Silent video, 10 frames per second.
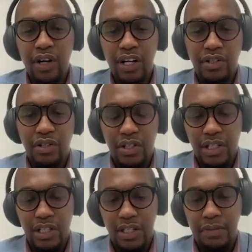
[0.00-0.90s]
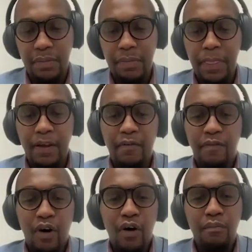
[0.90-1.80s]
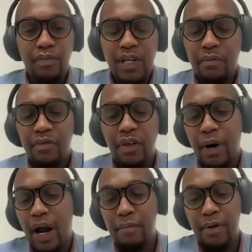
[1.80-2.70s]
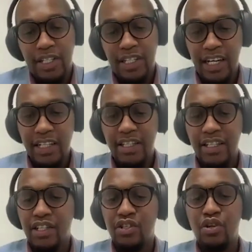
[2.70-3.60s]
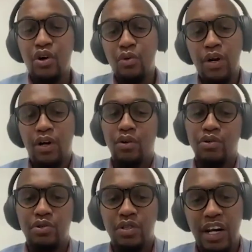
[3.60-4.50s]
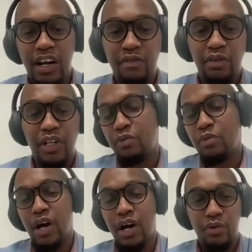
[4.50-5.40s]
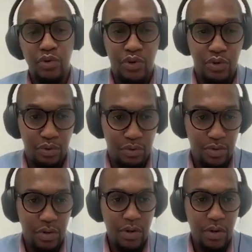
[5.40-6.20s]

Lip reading: for electricity from some of the primary sectors is nowhere close to the level that we are used to.